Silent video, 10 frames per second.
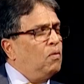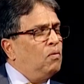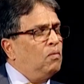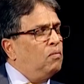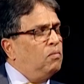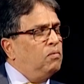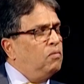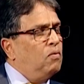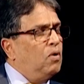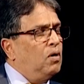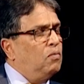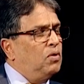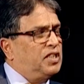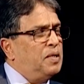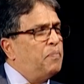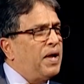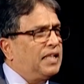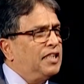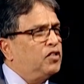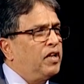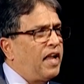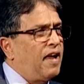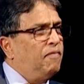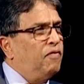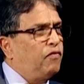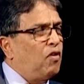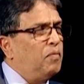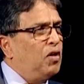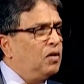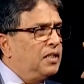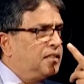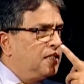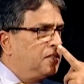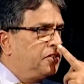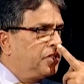mm. what, what's impact it's going to have from your research?